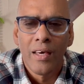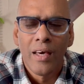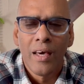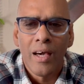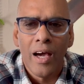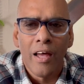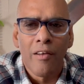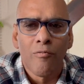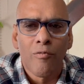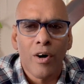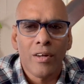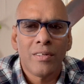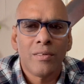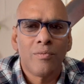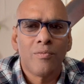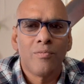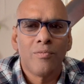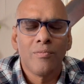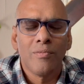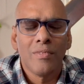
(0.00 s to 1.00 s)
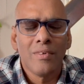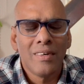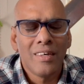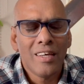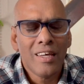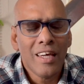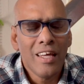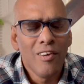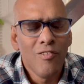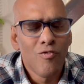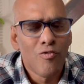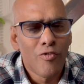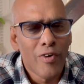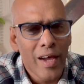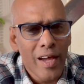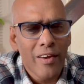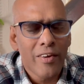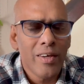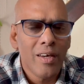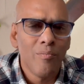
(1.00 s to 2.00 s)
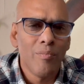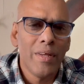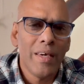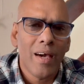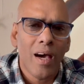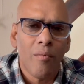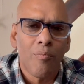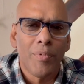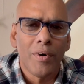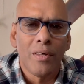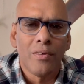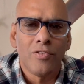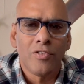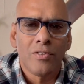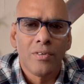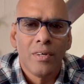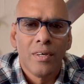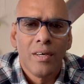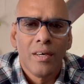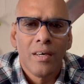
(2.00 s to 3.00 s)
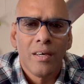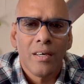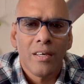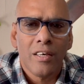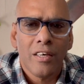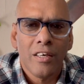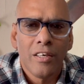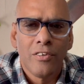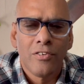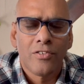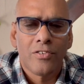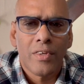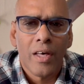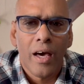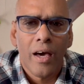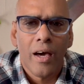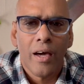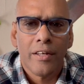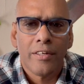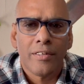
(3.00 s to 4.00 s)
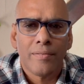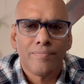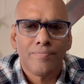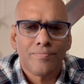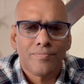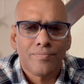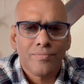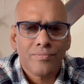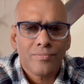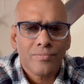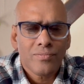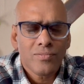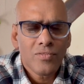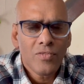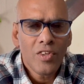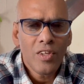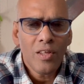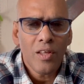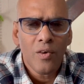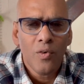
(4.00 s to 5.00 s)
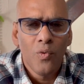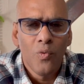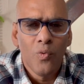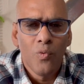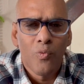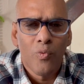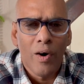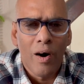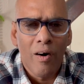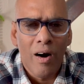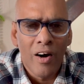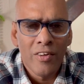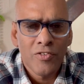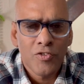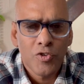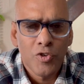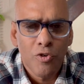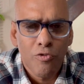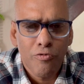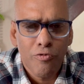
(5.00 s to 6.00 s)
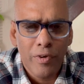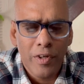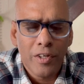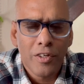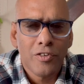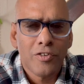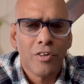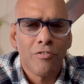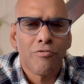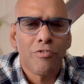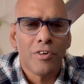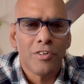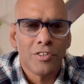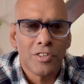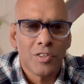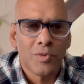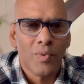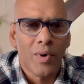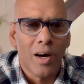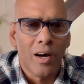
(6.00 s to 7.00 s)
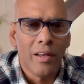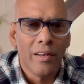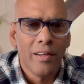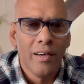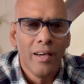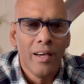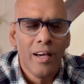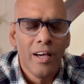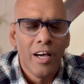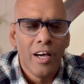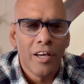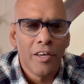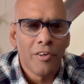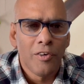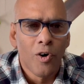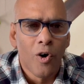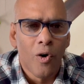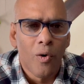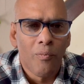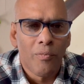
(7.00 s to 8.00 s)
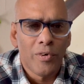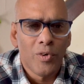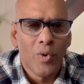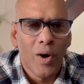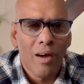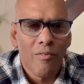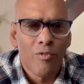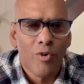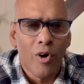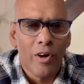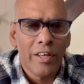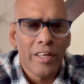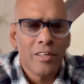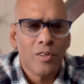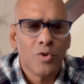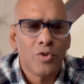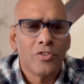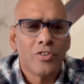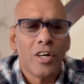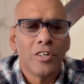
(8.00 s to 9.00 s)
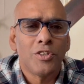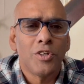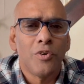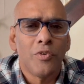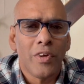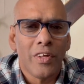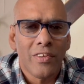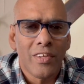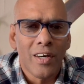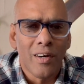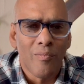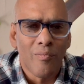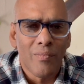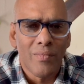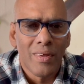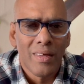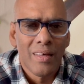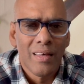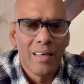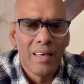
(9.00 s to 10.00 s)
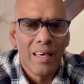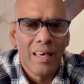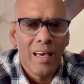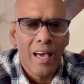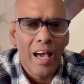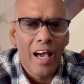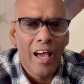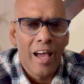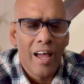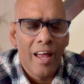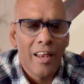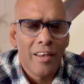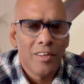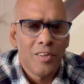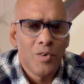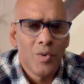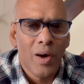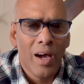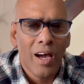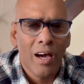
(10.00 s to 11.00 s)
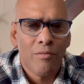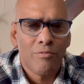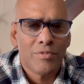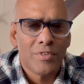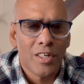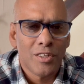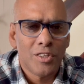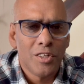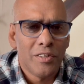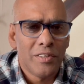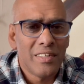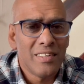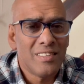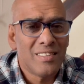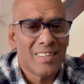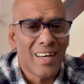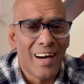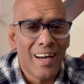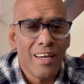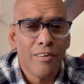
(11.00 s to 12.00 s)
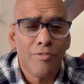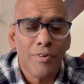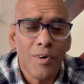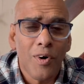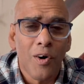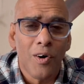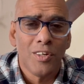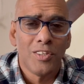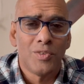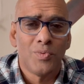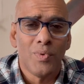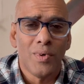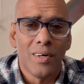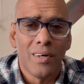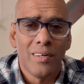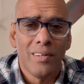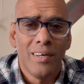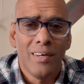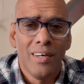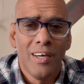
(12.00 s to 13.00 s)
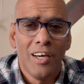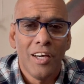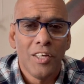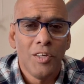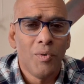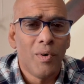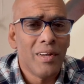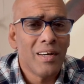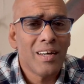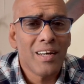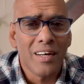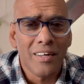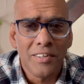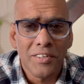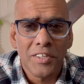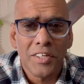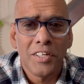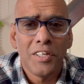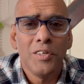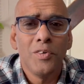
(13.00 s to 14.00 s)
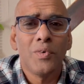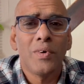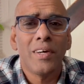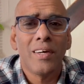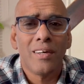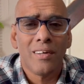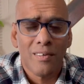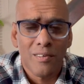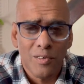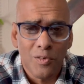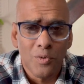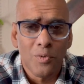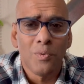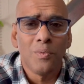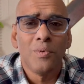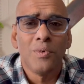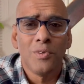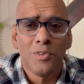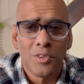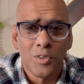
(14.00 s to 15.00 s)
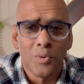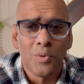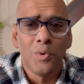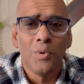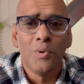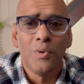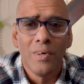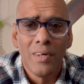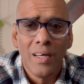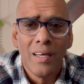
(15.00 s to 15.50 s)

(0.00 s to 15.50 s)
And what invariably happens is that once you finish the first one, you have got into such a rhythm and you have such a desire for God's word, you want to continue to do